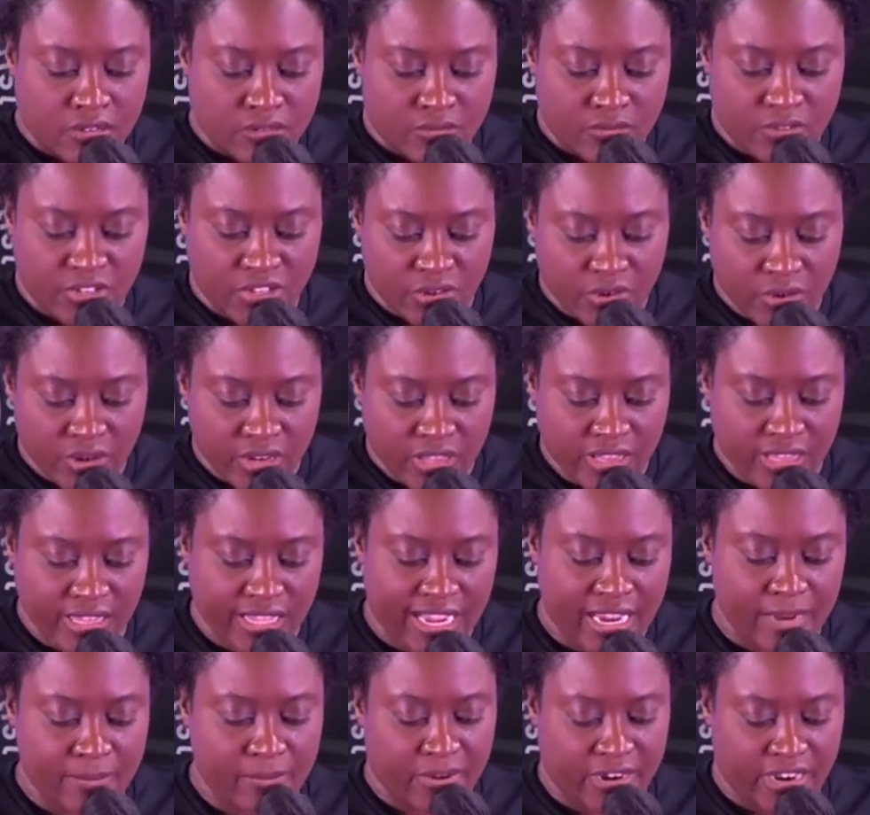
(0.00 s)
When you go to the
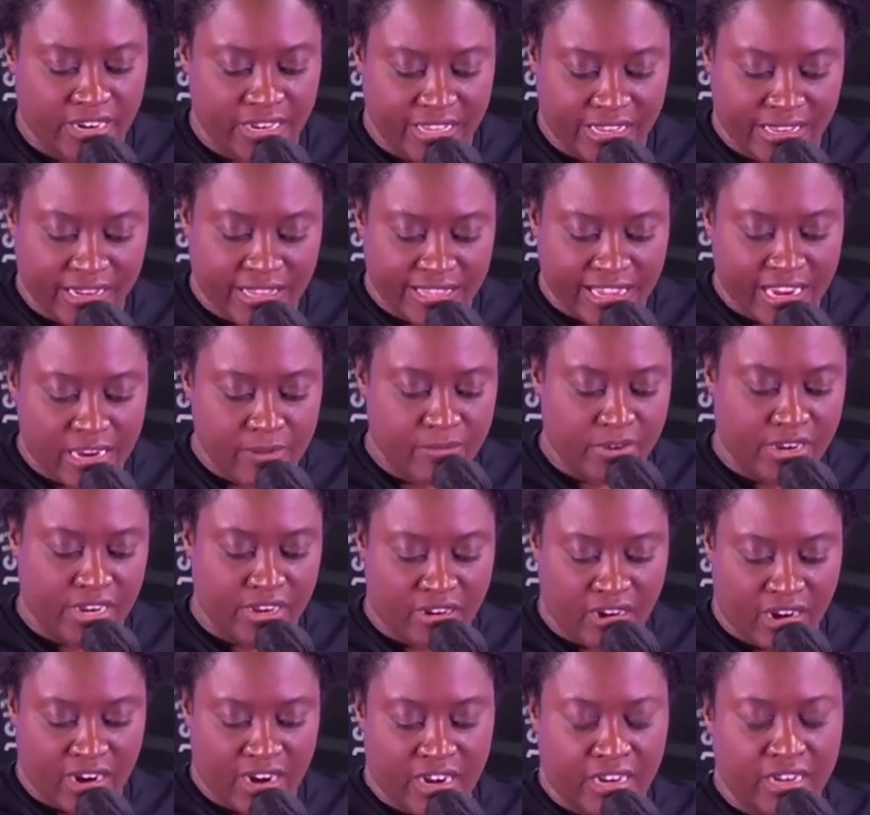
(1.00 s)
library to get a library
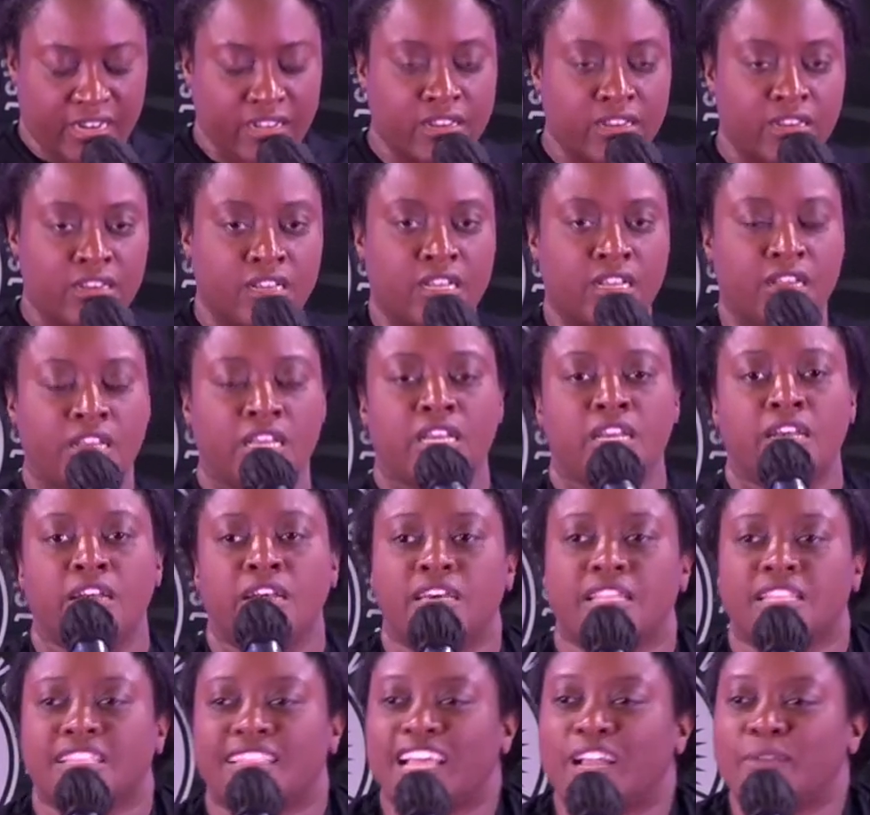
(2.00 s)
card,
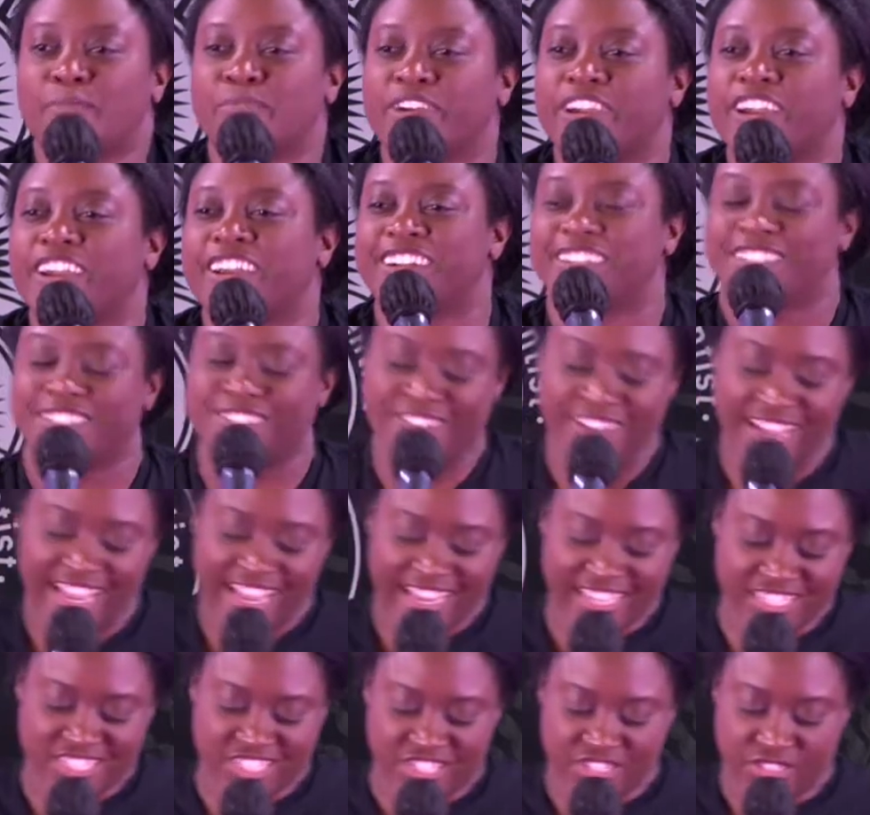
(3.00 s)
librarian is going to
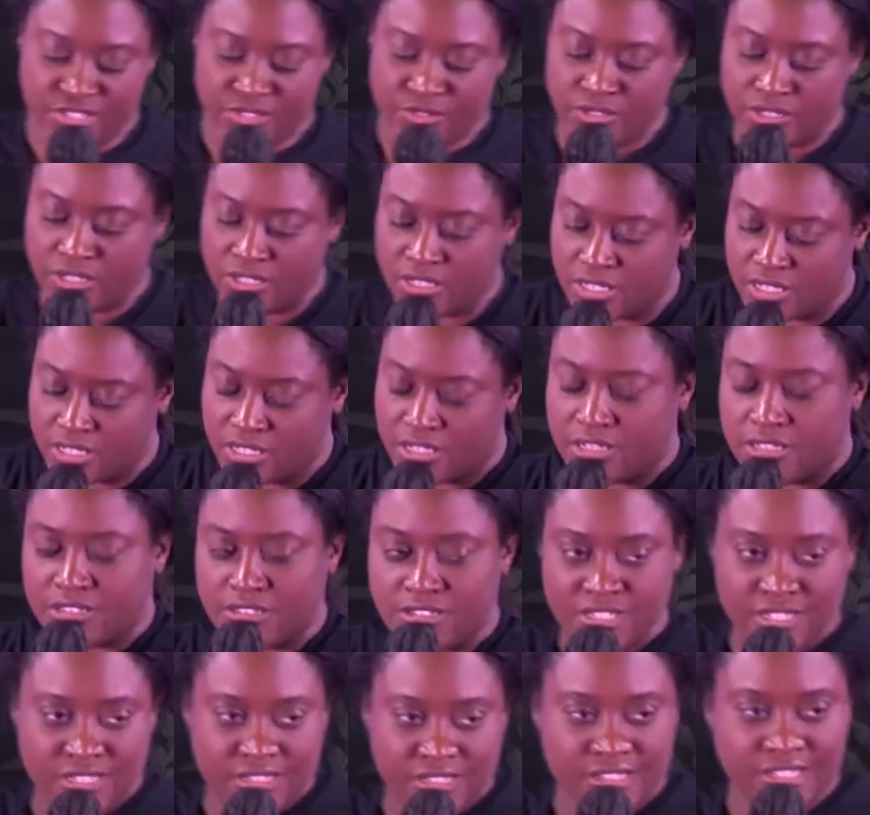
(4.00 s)
ask you,
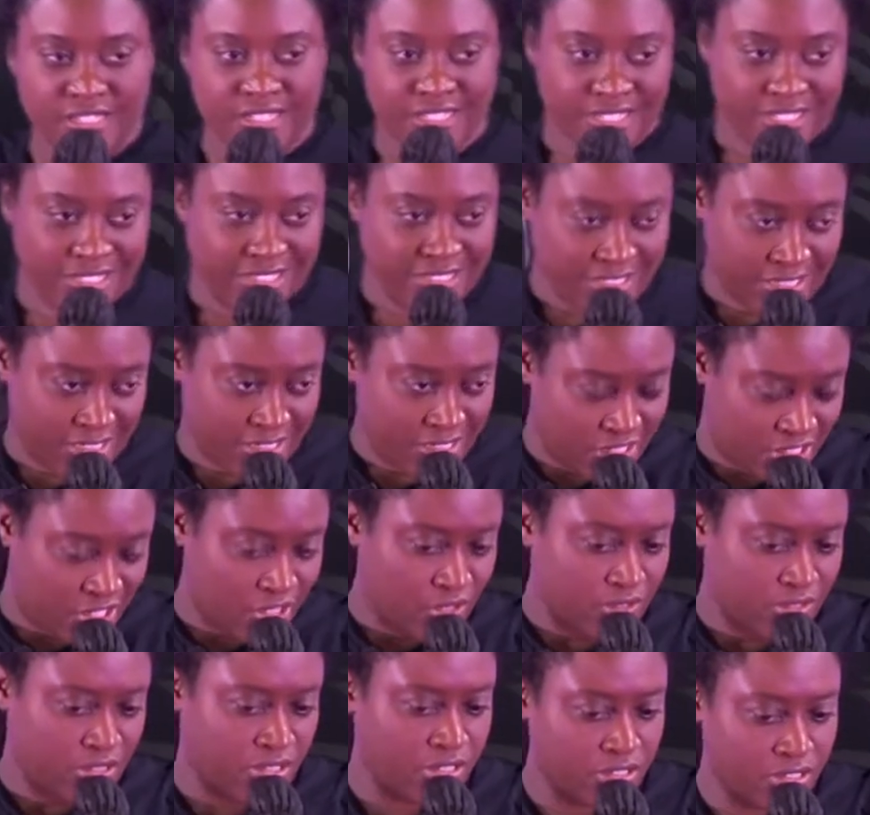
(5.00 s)

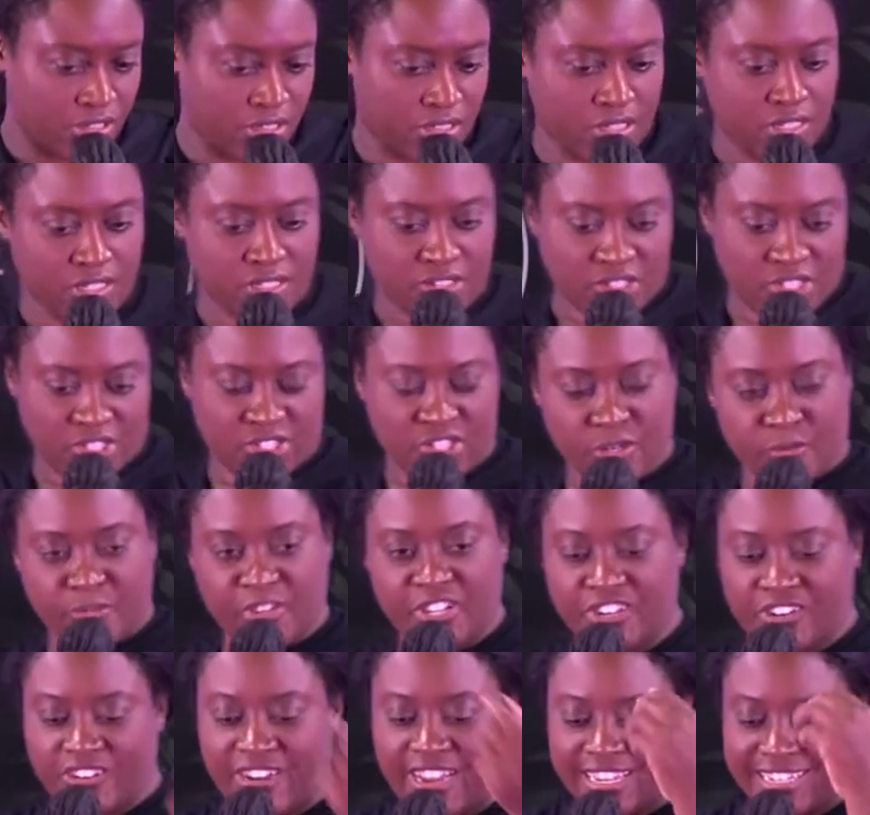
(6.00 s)
show me
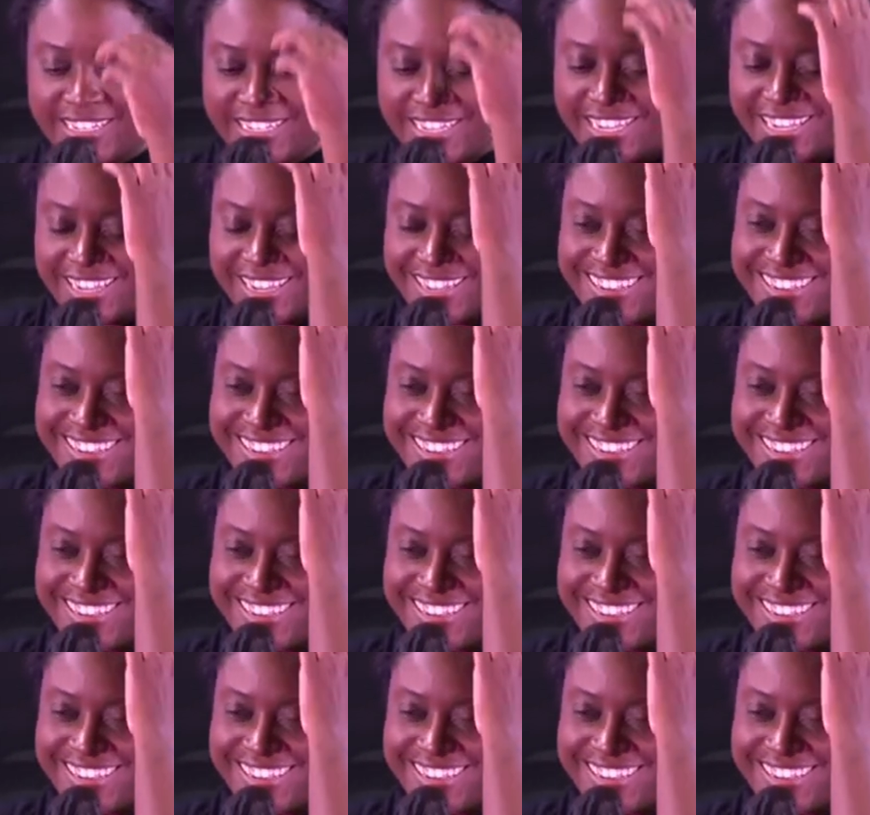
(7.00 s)
your ID.